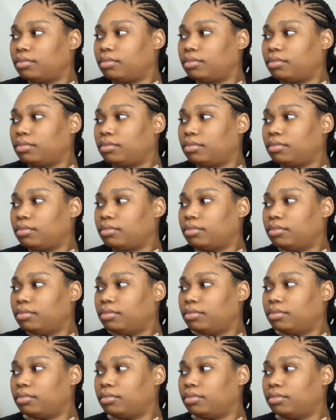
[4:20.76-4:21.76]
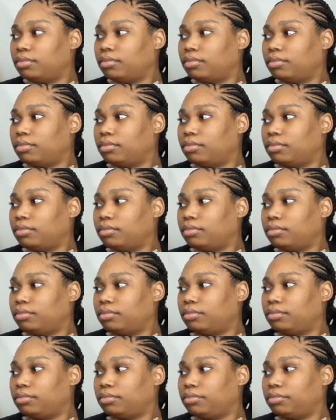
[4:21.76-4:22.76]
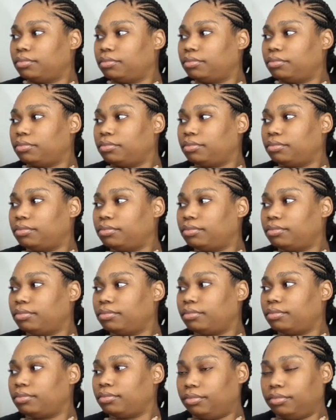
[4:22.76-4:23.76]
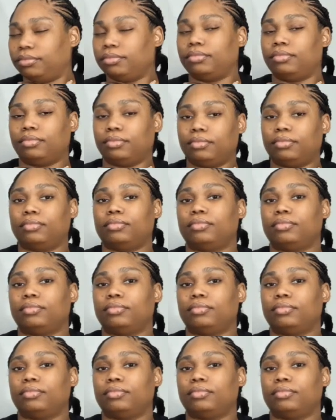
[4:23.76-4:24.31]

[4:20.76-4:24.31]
[no speech]